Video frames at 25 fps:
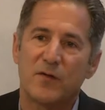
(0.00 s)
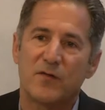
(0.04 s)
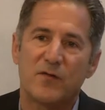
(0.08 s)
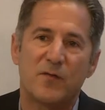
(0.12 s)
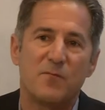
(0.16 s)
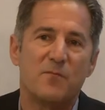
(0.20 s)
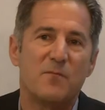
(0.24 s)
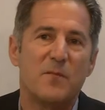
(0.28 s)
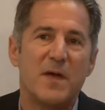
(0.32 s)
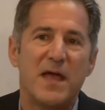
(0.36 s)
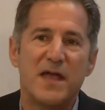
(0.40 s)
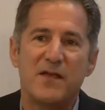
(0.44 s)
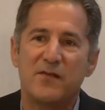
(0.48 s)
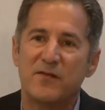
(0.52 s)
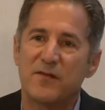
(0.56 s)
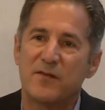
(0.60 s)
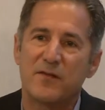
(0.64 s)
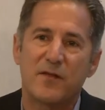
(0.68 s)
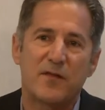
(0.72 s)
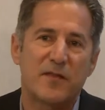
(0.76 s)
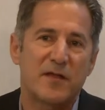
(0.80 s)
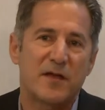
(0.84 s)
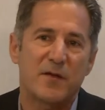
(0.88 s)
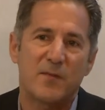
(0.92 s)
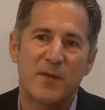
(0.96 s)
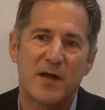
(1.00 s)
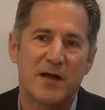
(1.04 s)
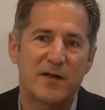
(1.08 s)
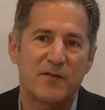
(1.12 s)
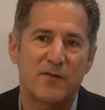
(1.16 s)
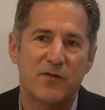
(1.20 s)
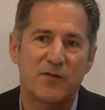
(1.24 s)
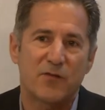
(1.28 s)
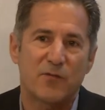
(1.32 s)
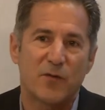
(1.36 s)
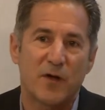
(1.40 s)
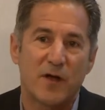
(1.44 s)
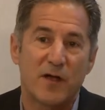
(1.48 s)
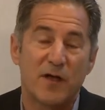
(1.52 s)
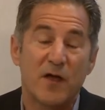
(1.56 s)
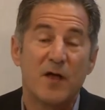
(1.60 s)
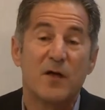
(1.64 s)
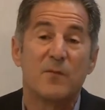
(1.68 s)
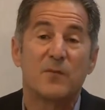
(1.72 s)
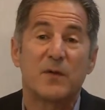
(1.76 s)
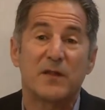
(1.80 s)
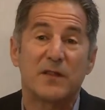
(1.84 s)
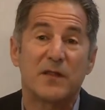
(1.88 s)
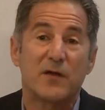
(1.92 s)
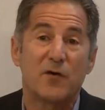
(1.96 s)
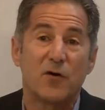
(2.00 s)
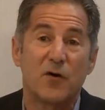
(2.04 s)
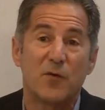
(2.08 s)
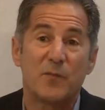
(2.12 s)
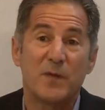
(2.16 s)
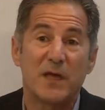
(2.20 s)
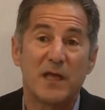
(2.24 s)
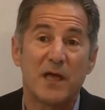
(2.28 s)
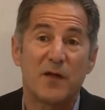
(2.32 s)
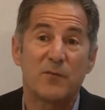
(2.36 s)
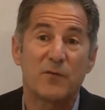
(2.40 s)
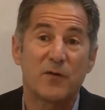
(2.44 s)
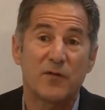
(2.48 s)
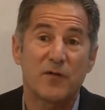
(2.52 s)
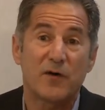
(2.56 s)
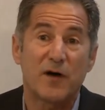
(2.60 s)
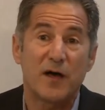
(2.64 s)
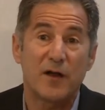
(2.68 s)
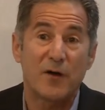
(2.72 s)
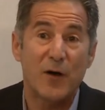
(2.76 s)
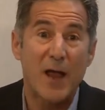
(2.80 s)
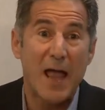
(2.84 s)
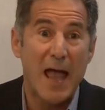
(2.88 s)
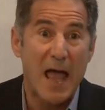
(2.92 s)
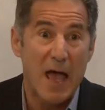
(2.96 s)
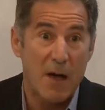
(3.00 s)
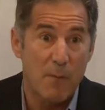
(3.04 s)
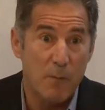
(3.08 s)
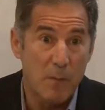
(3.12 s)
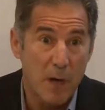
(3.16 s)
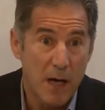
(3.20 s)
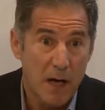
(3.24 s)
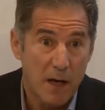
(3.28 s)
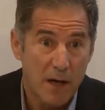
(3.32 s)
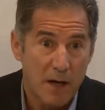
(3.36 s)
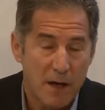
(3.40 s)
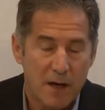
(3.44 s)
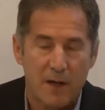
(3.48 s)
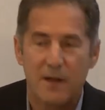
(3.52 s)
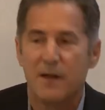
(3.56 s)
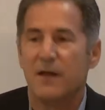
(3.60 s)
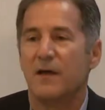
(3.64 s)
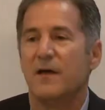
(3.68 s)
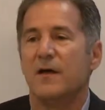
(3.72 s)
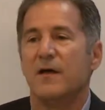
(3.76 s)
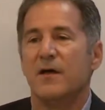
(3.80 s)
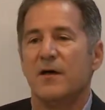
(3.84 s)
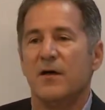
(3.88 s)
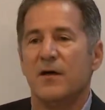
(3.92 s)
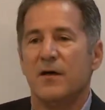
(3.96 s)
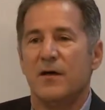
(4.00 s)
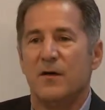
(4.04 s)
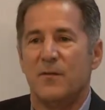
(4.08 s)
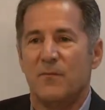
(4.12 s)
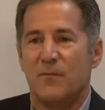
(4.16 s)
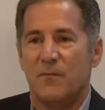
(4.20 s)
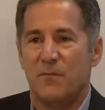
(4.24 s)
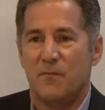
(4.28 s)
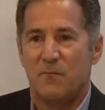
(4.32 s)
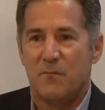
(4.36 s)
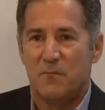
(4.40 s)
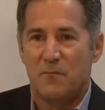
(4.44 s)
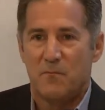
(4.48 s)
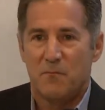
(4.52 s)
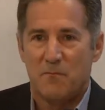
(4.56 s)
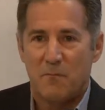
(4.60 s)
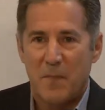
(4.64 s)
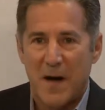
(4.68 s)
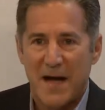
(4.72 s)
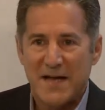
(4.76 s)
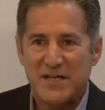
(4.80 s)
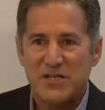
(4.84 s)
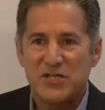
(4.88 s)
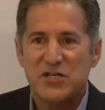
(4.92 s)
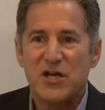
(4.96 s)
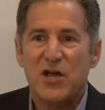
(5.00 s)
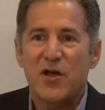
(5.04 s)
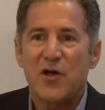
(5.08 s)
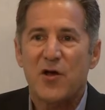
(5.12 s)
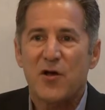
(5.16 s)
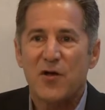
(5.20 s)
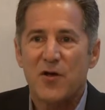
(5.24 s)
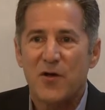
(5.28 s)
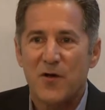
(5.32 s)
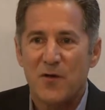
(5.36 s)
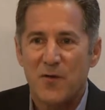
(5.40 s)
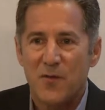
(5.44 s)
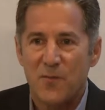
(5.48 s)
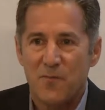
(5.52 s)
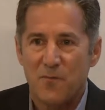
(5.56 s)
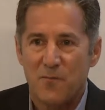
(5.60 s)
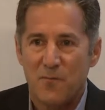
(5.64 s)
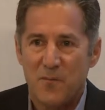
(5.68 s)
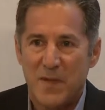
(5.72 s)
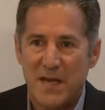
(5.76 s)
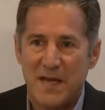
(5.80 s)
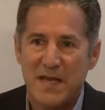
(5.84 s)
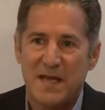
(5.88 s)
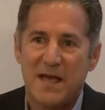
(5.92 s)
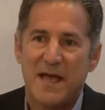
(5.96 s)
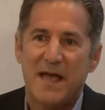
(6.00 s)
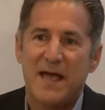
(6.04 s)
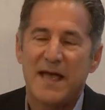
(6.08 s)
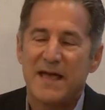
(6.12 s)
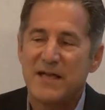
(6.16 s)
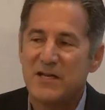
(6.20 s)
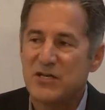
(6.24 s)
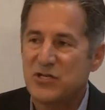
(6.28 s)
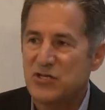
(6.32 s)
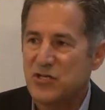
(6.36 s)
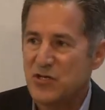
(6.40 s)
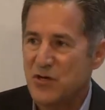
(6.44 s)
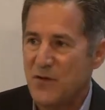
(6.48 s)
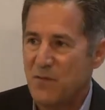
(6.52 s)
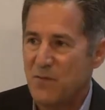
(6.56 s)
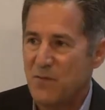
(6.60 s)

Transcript: it's amazing to think about it this way, but they all begin with the letter M. Mindshare, Media Edge,